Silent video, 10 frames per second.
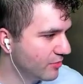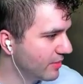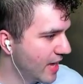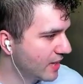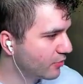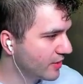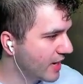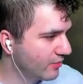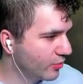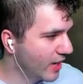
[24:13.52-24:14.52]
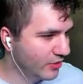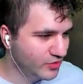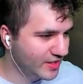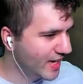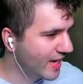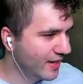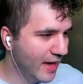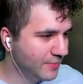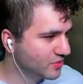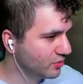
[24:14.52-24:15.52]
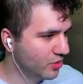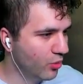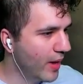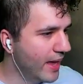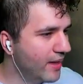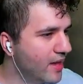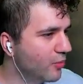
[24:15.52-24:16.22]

block. We're not losing Kaya. Absolutely no way.